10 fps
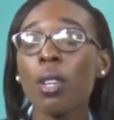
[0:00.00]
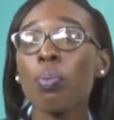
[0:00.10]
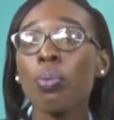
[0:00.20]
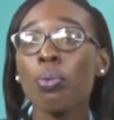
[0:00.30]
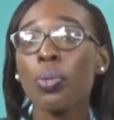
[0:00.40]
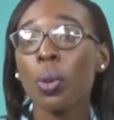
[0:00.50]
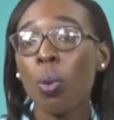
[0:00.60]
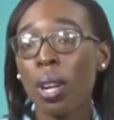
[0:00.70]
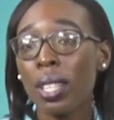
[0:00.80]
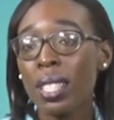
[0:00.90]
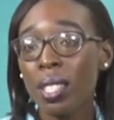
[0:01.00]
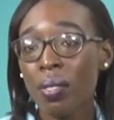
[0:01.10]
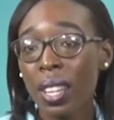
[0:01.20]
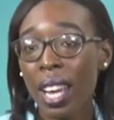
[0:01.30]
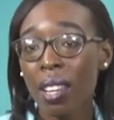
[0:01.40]
improve the quality of
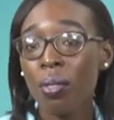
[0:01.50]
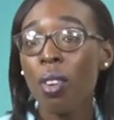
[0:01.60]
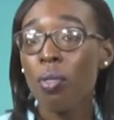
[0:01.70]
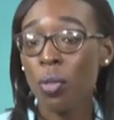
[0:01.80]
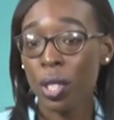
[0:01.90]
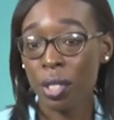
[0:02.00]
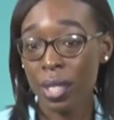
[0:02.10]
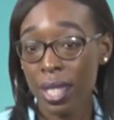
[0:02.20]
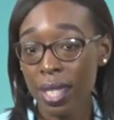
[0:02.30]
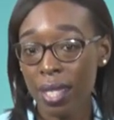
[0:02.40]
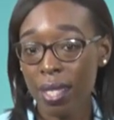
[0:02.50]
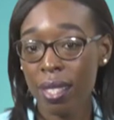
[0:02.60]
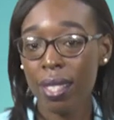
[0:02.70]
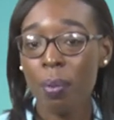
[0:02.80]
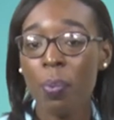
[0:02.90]
life for their
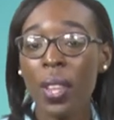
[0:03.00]
citizens.